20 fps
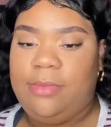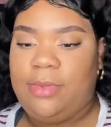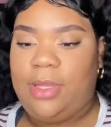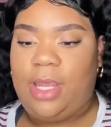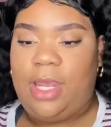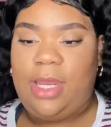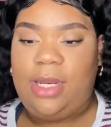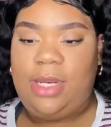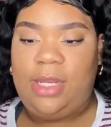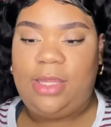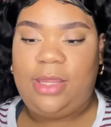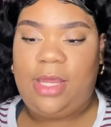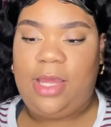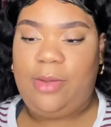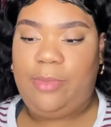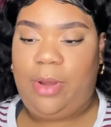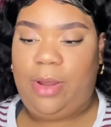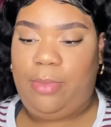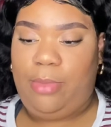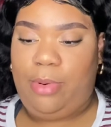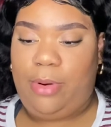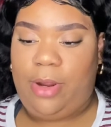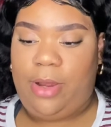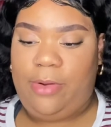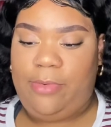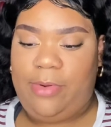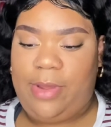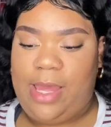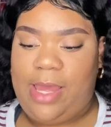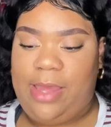Anything by
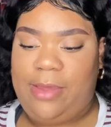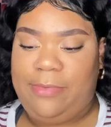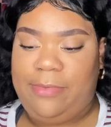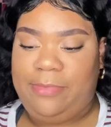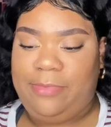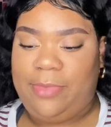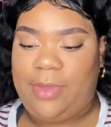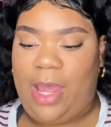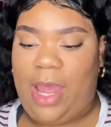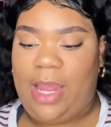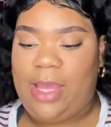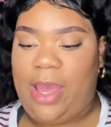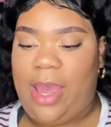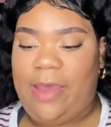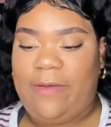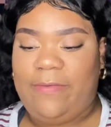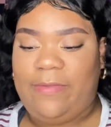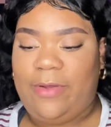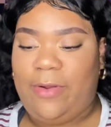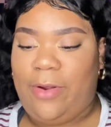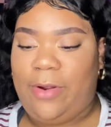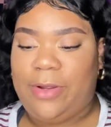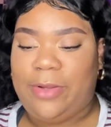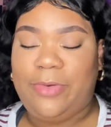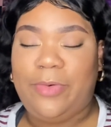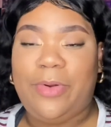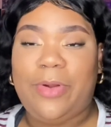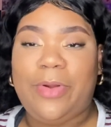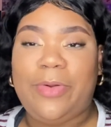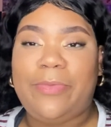Broadway. I have the
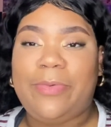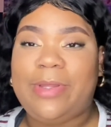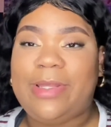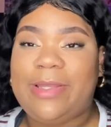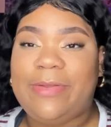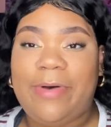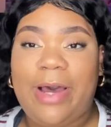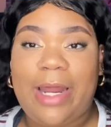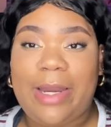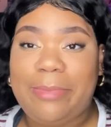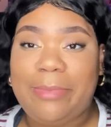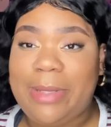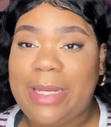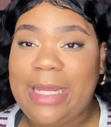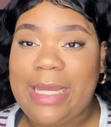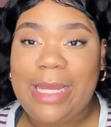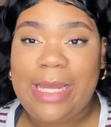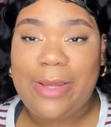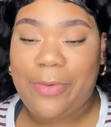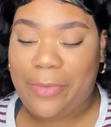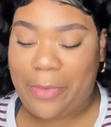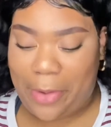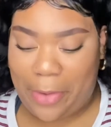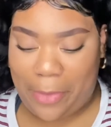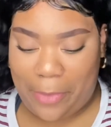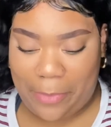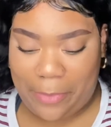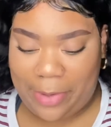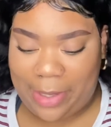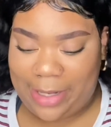Argan Oil one, the Vitamin E
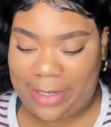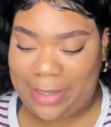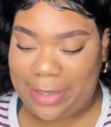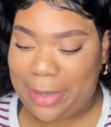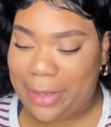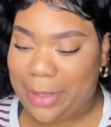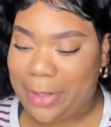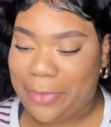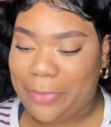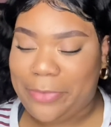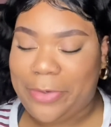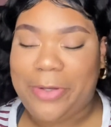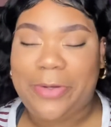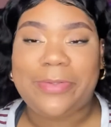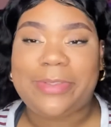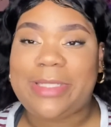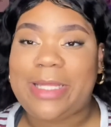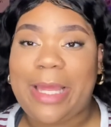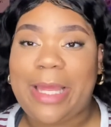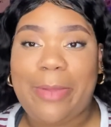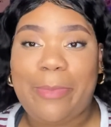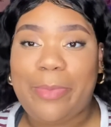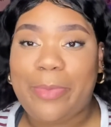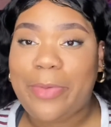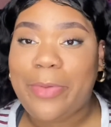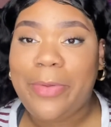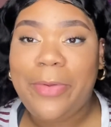oil one, the Rose Hip